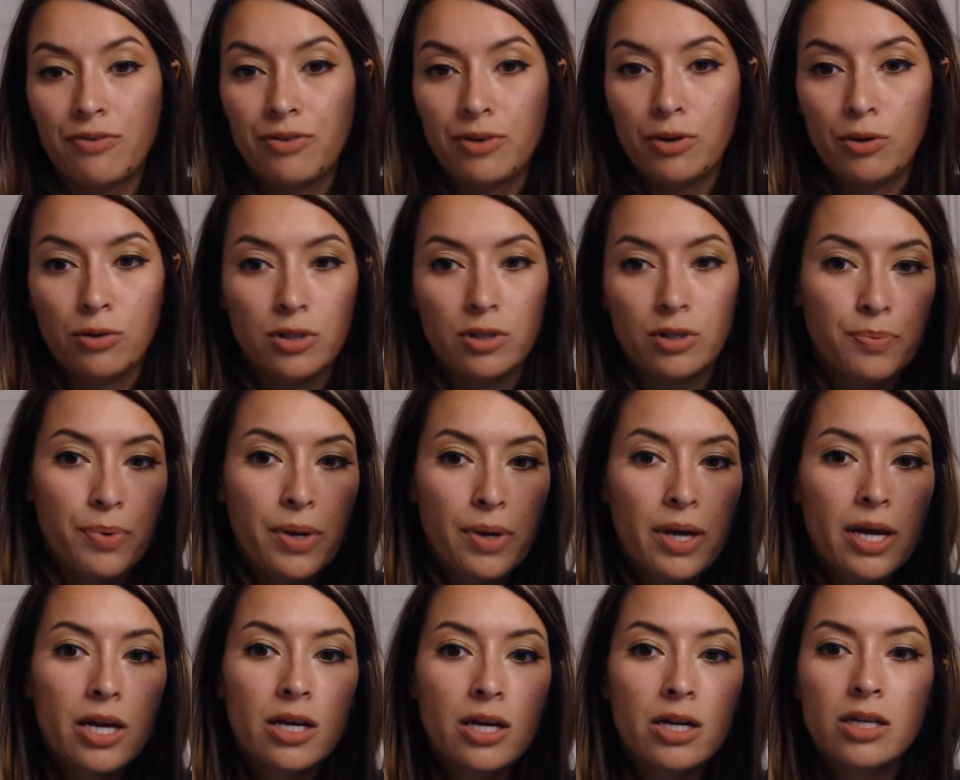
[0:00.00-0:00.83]
ordered
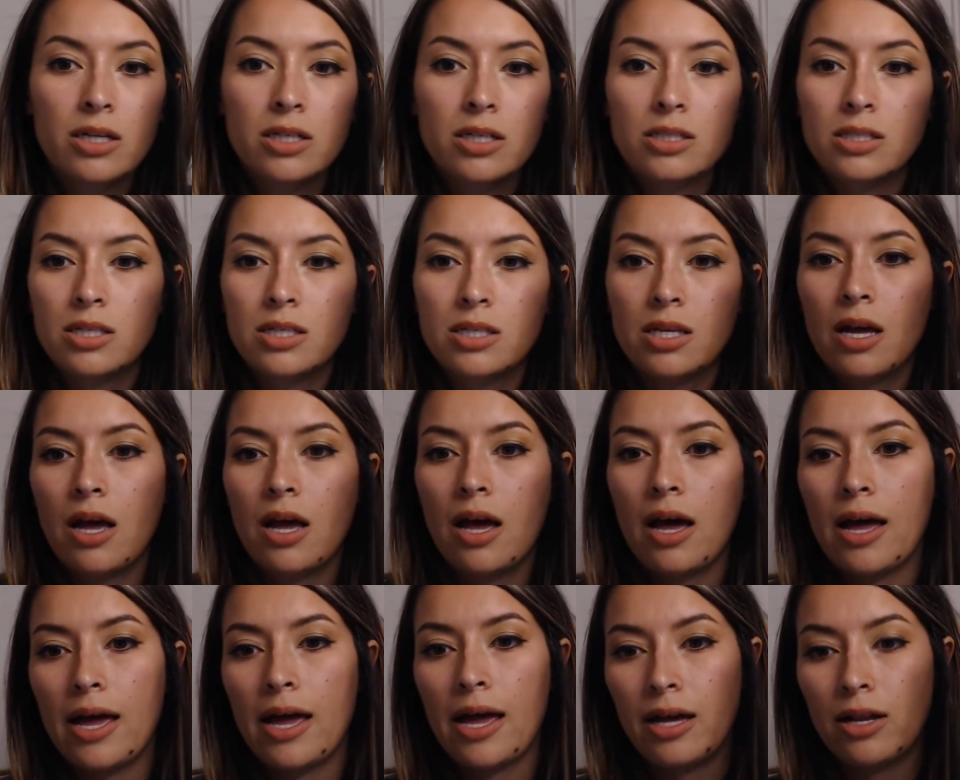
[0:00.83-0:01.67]
pairs,
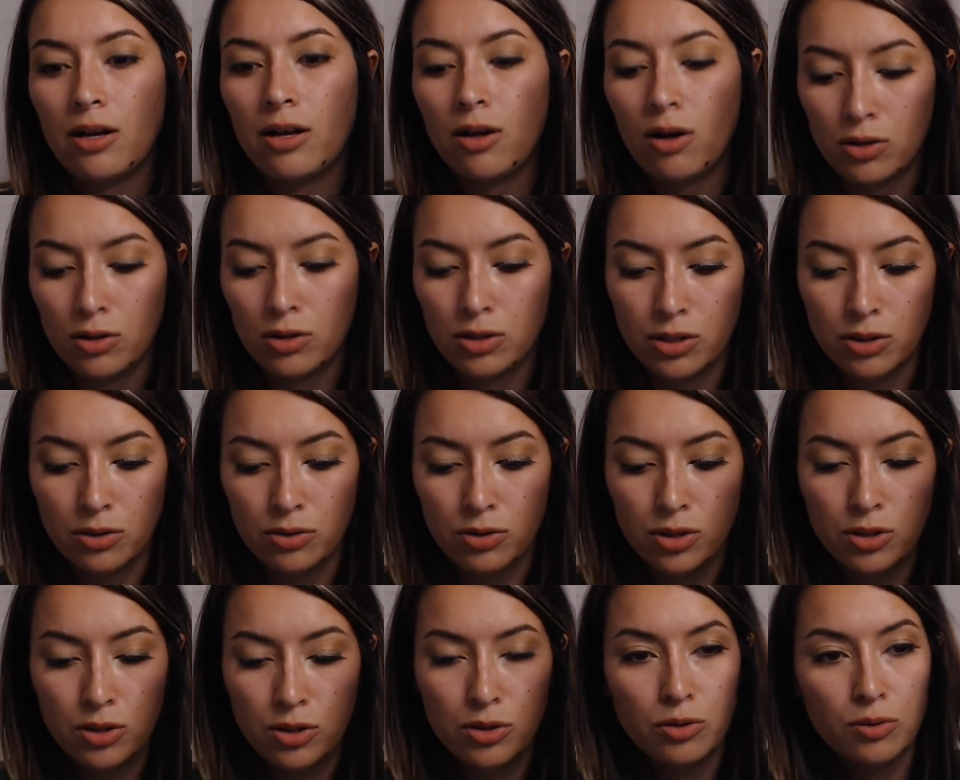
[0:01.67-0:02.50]
and also
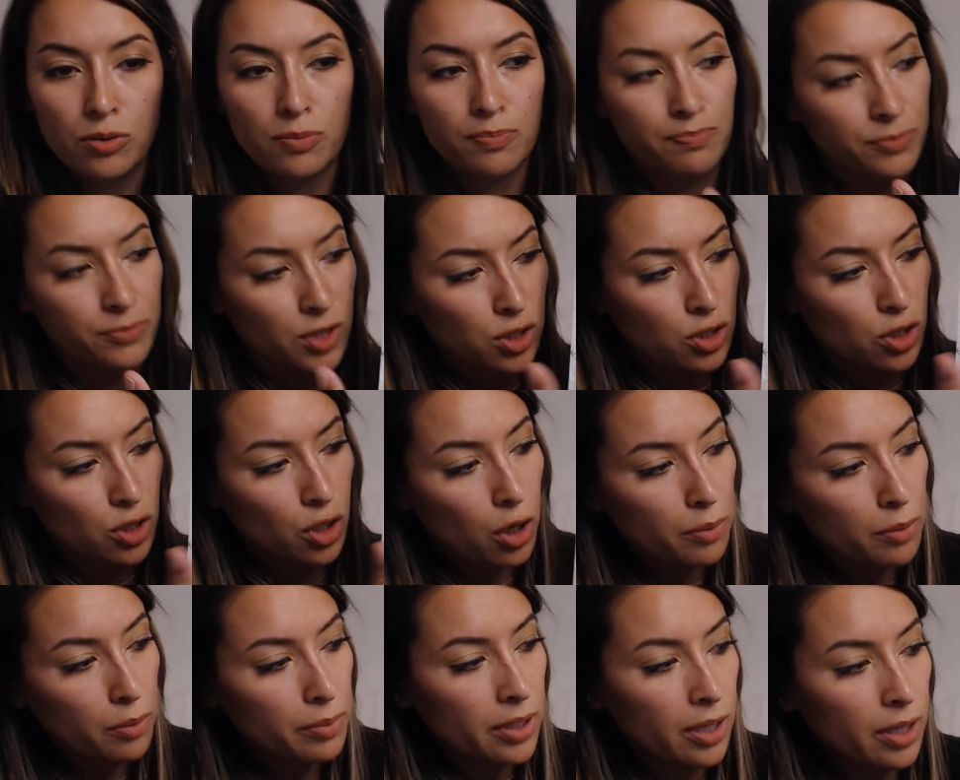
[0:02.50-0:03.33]
to
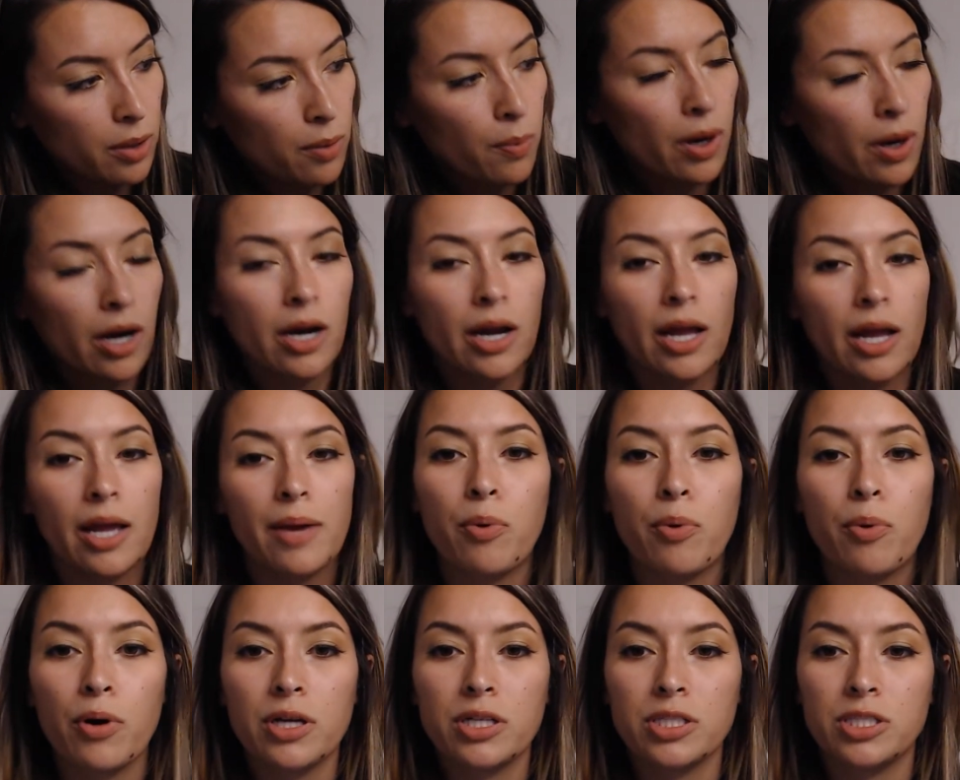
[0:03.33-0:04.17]
determining where a
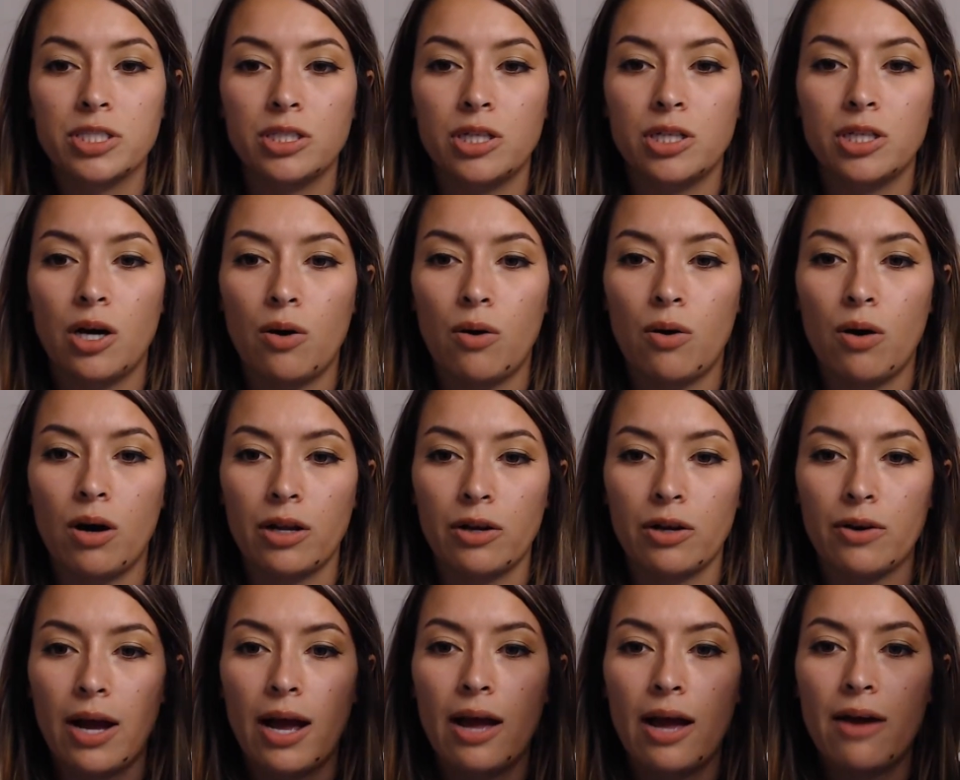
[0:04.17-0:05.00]
point should go on a
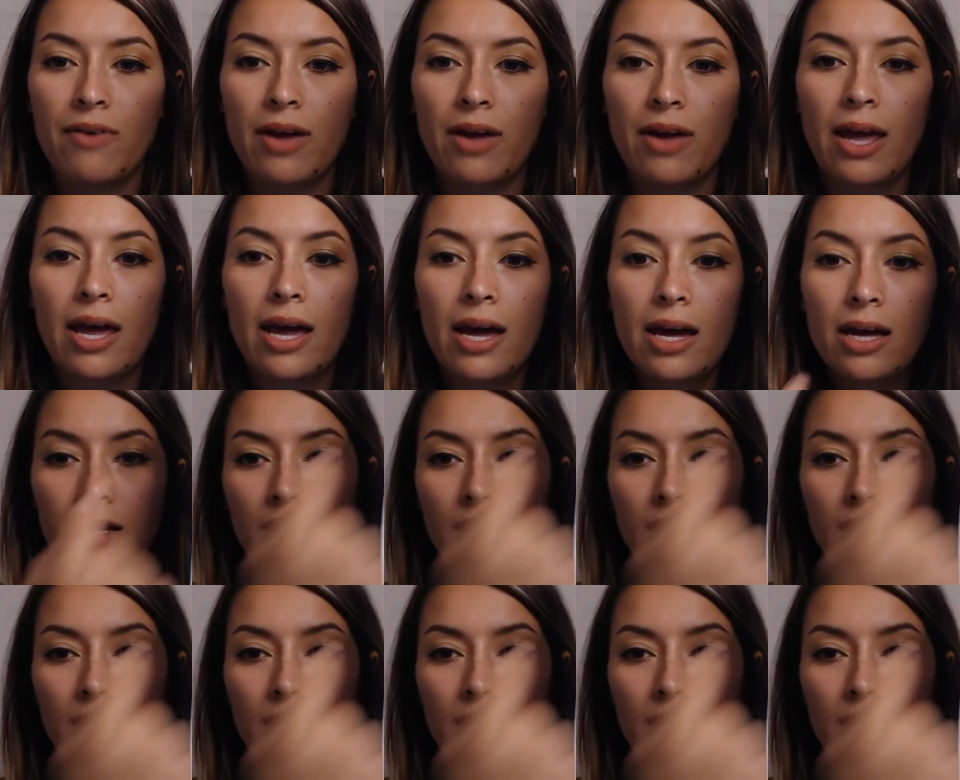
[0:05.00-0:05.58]
graph, and